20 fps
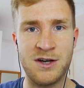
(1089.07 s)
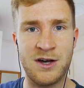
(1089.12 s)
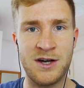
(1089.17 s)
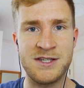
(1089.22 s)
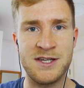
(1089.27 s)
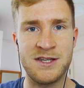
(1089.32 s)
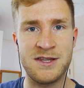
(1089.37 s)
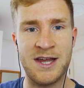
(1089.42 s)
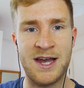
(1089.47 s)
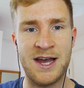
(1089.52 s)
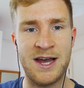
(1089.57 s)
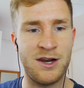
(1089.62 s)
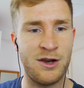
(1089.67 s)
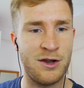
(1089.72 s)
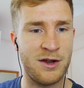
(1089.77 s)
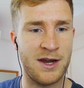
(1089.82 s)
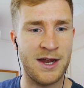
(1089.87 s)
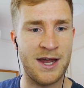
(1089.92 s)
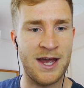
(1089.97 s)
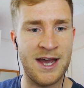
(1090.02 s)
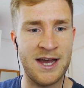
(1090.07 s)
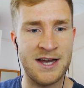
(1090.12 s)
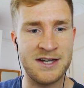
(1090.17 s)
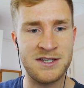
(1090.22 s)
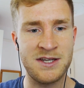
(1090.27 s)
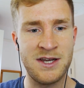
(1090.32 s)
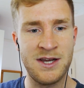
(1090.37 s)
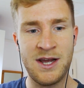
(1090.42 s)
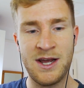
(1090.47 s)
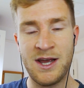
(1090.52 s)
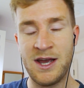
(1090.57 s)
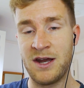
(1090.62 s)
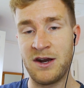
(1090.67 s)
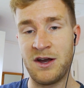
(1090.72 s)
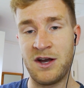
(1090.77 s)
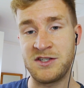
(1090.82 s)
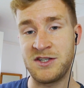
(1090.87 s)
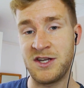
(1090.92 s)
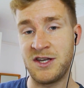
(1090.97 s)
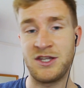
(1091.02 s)
I did that looking ahead, and
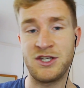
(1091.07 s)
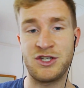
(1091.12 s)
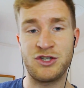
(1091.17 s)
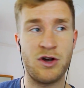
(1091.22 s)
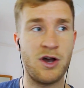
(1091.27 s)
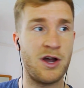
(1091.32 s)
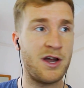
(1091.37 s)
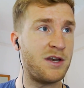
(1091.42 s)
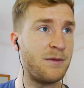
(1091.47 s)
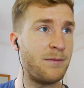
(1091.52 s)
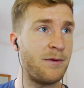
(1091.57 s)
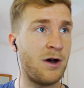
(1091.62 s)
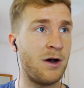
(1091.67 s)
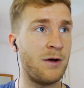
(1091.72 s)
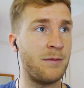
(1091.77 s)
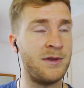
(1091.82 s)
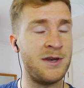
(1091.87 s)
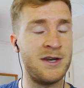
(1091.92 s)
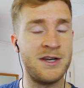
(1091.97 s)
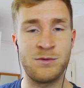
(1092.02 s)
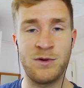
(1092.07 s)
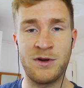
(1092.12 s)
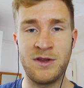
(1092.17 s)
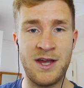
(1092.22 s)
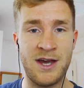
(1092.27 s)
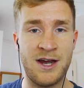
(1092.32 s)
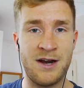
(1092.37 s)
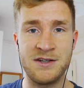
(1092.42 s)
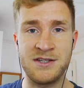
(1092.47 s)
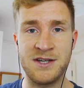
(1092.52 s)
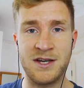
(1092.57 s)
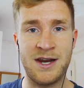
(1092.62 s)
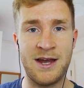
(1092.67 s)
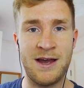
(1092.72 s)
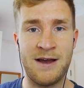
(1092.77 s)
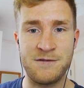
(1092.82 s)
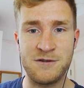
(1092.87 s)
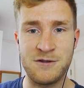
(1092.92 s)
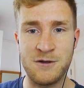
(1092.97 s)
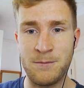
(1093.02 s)
I said the striker department is one of the areas they're going to
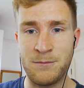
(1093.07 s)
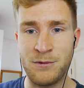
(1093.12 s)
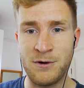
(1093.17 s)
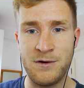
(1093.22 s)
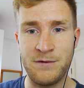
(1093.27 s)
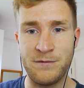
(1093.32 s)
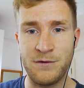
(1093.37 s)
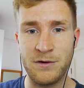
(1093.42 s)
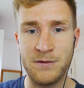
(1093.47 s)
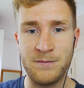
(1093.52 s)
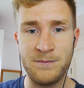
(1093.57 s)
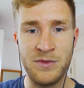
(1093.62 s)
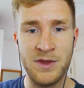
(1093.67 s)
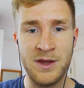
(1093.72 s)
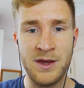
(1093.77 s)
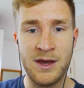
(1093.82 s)
have to improve on.